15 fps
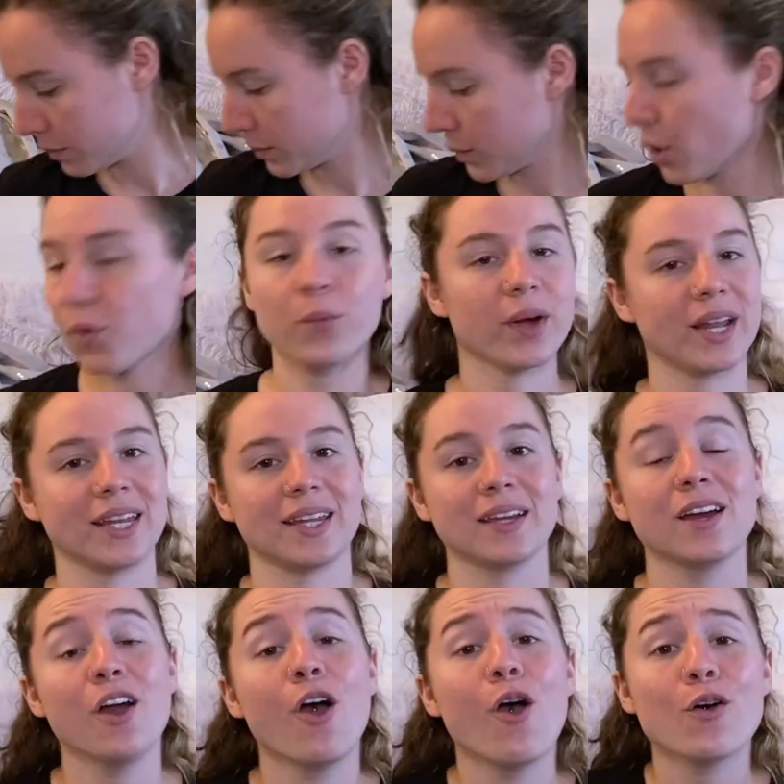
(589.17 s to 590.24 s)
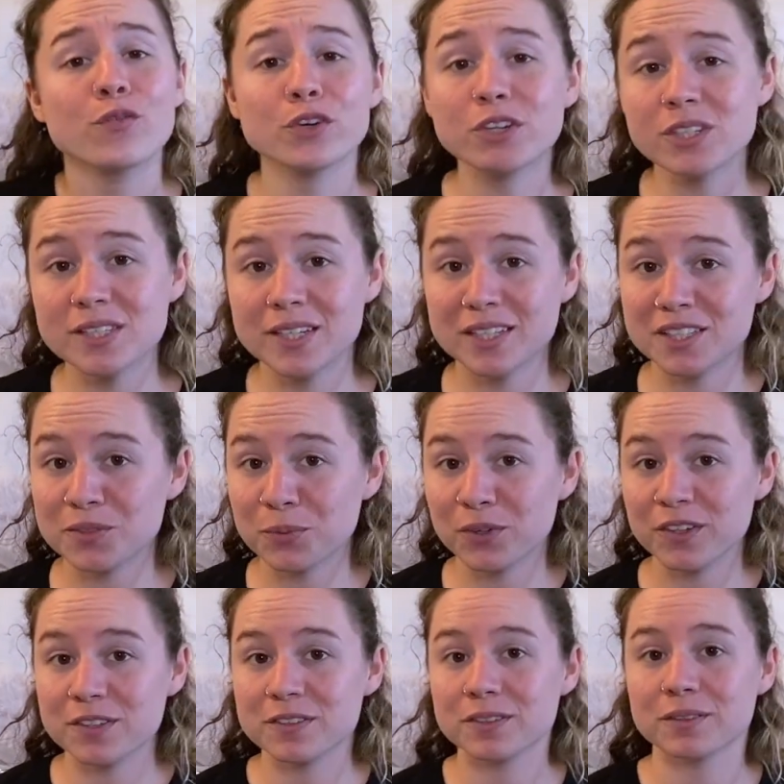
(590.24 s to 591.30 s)
Alrighty. First things
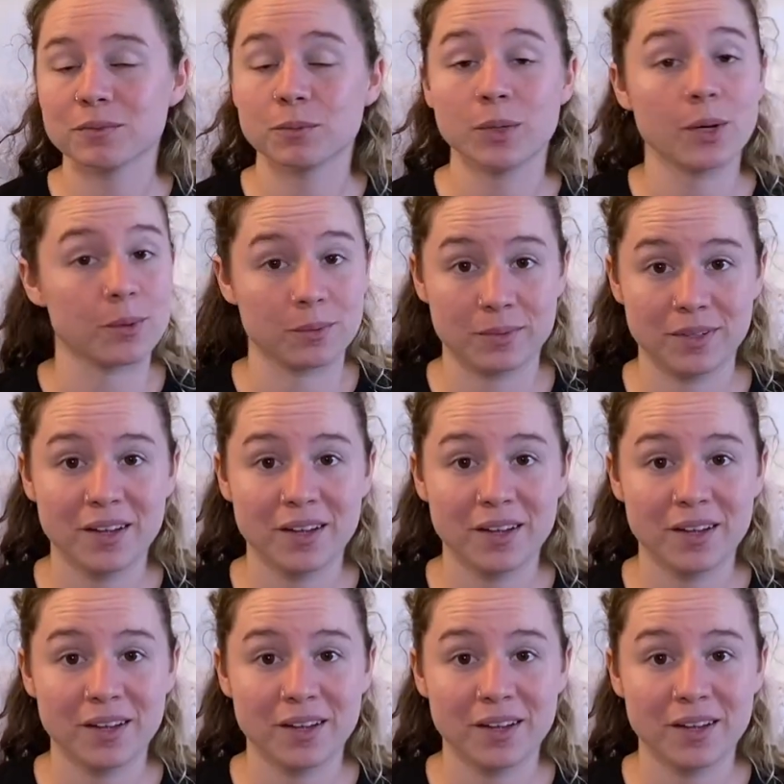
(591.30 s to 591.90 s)
first. Whoa.